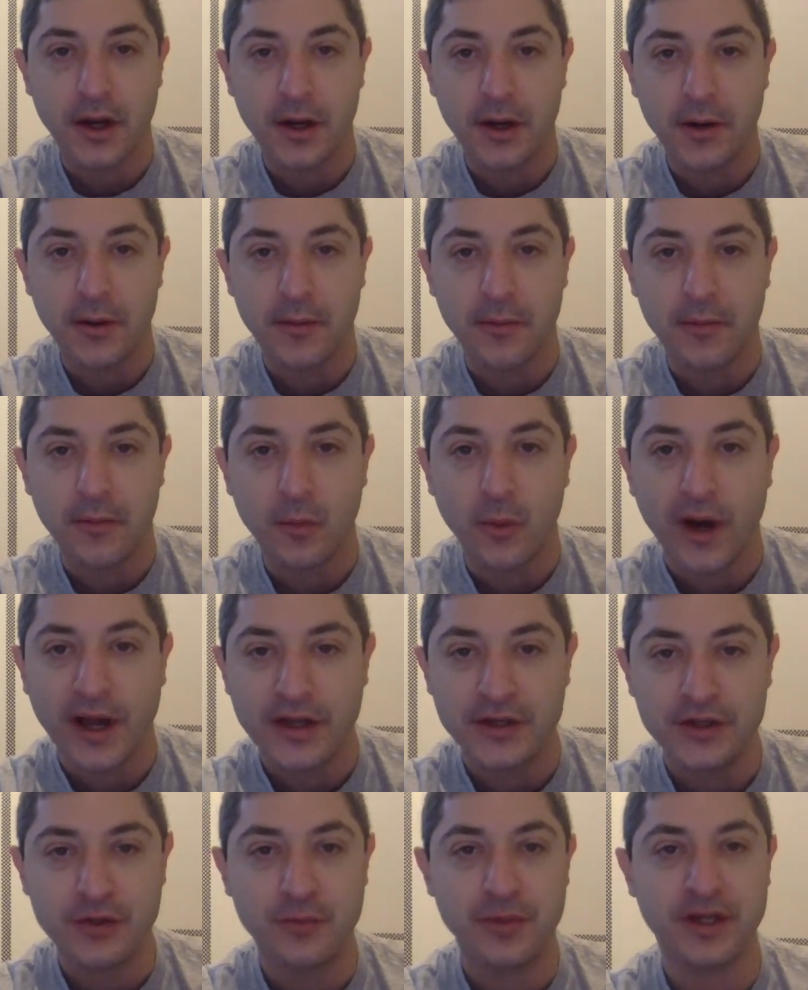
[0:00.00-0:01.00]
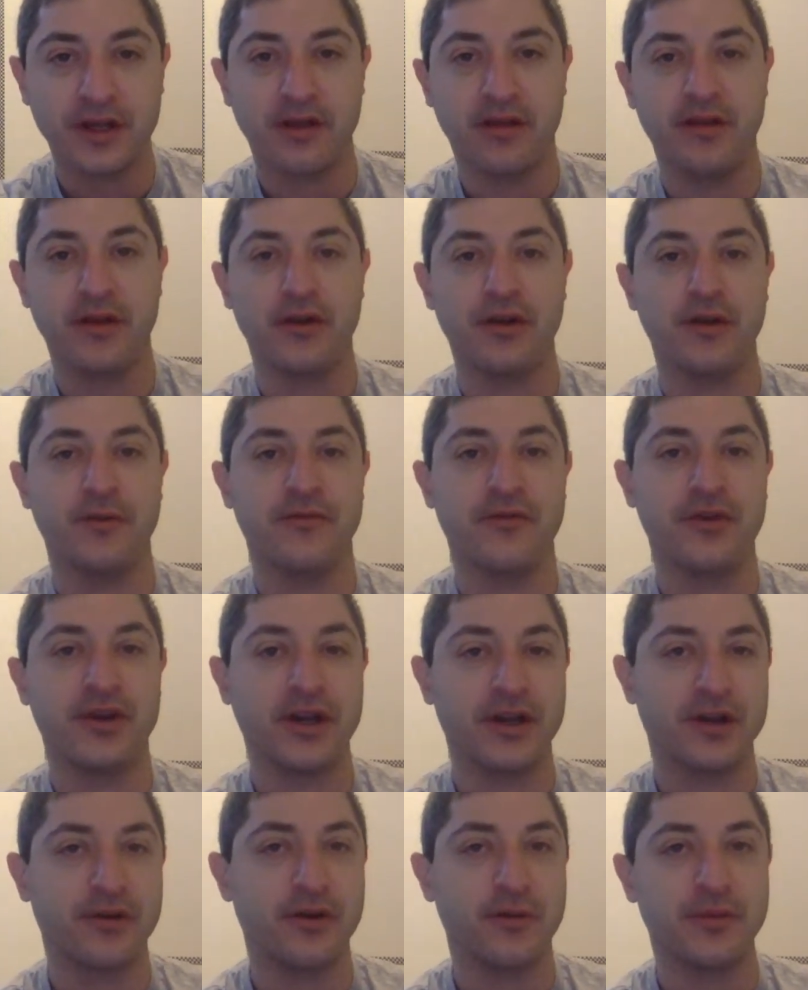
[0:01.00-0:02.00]
Um, why did you pick
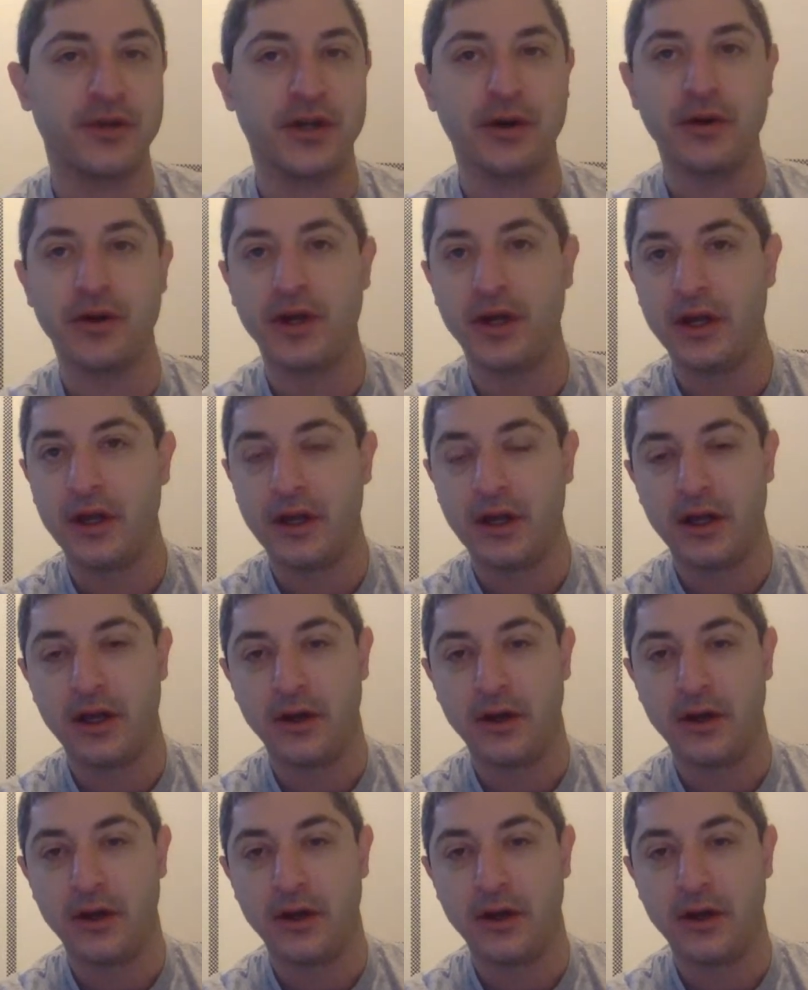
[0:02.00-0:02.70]
Ethereum for .crypto?